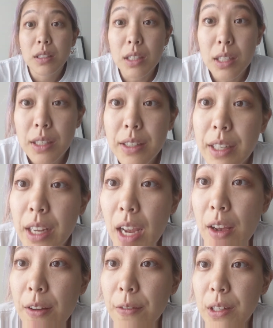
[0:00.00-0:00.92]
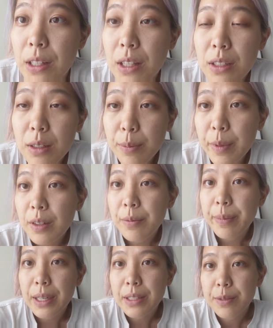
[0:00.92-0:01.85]
I already have a little bit of
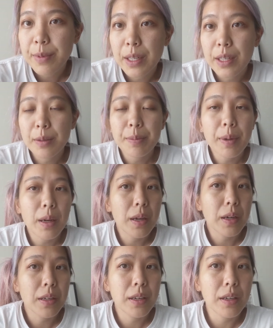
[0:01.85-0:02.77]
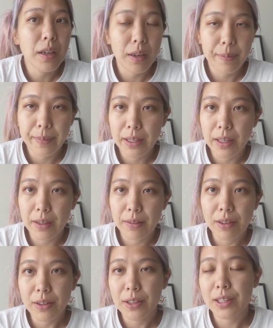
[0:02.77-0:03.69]
base makeup on, but
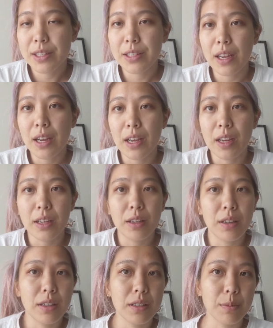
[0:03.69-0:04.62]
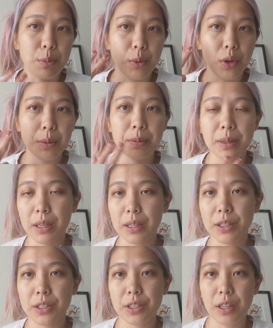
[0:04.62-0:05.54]
I'm going to add more
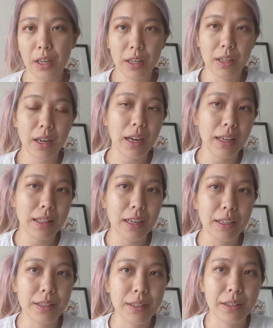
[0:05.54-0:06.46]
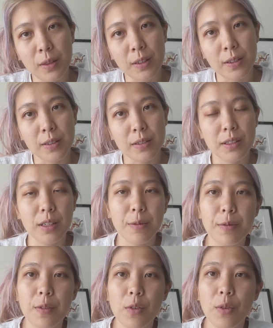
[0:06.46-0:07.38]
blush and highlighter, some
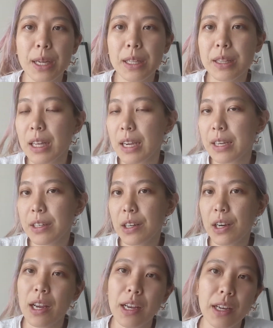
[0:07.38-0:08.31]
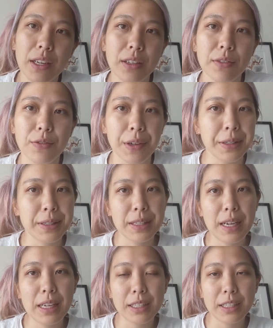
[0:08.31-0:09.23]
wing liner and false
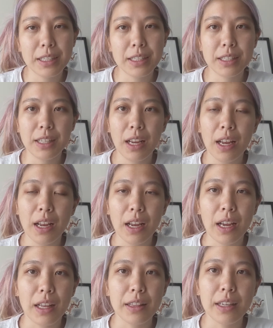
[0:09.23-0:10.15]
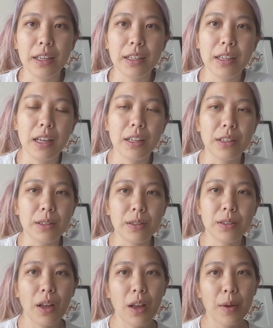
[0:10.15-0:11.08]
lashes, and then
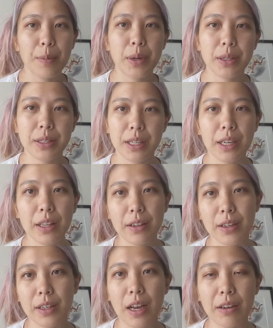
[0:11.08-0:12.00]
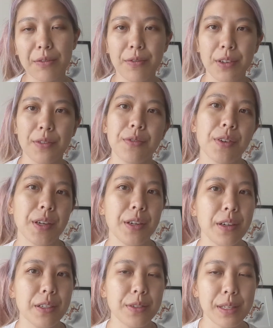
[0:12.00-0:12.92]
I'll put together an outfit for
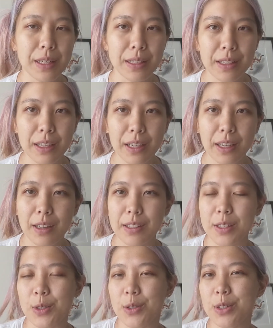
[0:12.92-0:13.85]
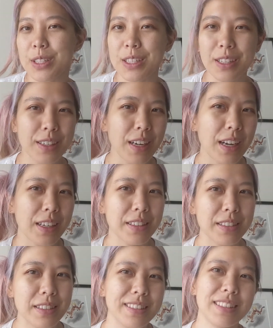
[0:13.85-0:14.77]
you as well. So stick around
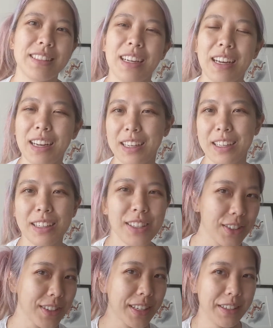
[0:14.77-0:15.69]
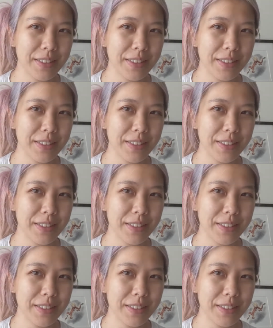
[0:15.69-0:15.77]
and enjoy!